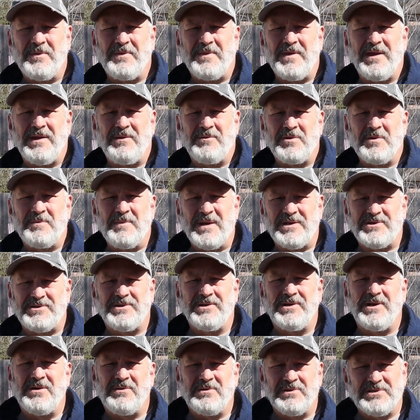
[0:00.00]
One thing you want to make
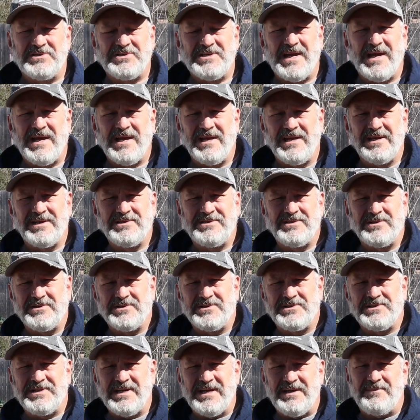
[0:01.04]
sure you go and check is
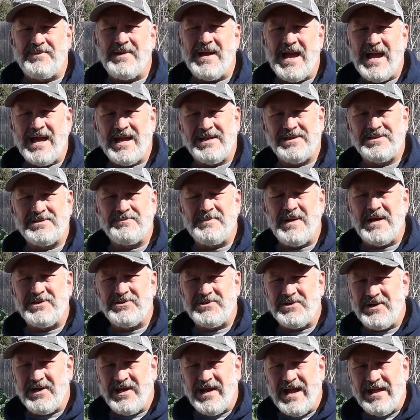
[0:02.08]
your seed packets. Make
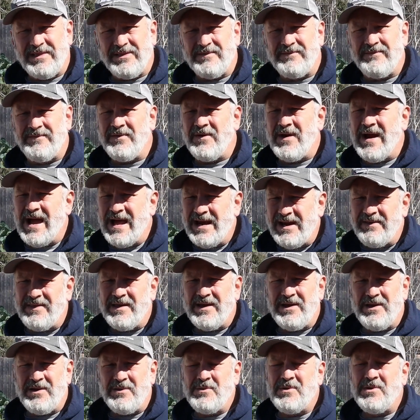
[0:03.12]
sure you got the variety
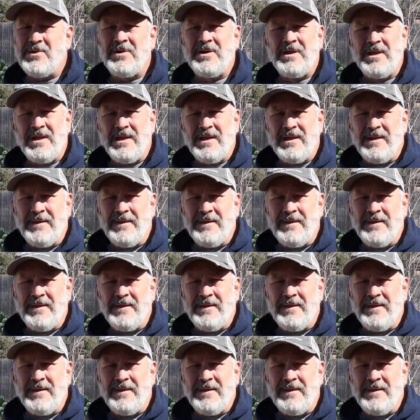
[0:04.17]
that you want.